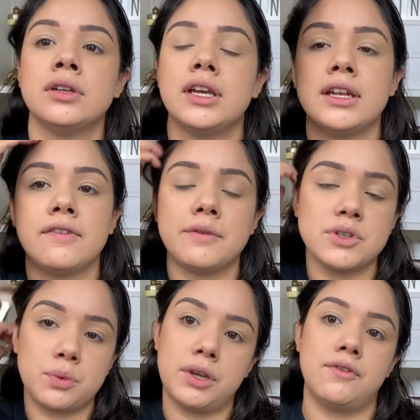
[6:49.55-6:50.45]
And if I'm
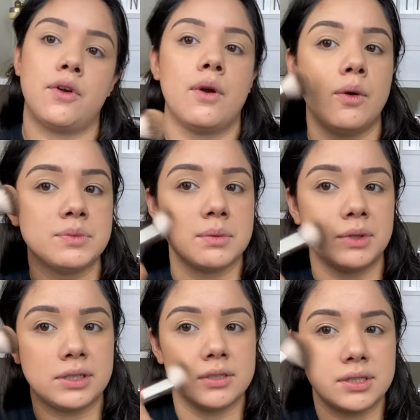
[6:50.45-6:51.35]
just working for home,
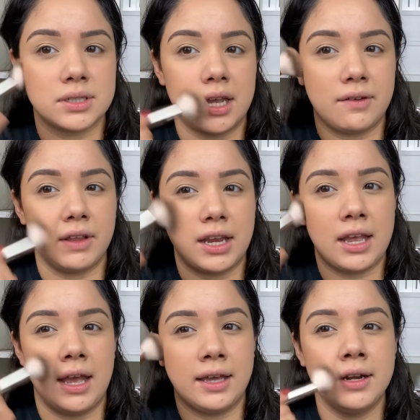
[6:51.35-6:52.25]
something to just kind of like
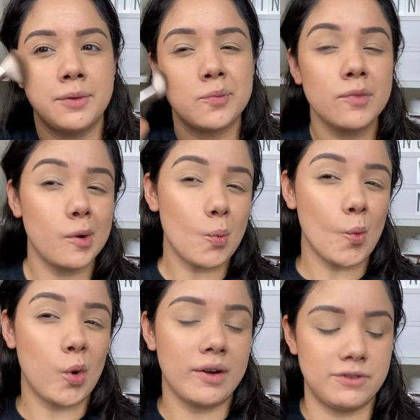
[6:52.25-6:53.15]
add
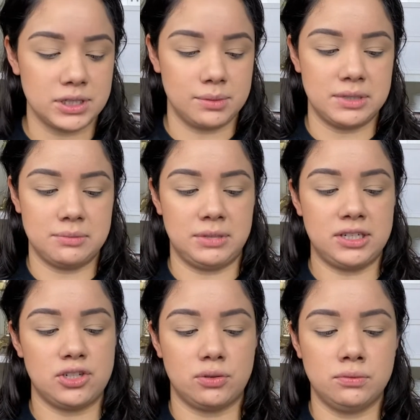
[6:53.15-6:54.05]
for some
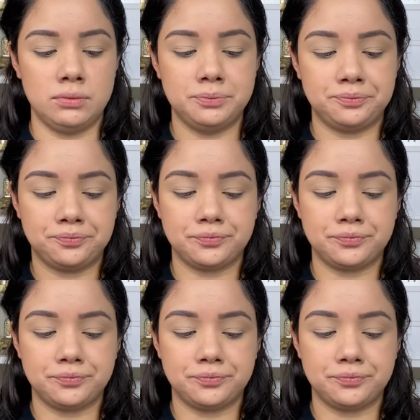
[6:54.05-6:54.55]
dimension,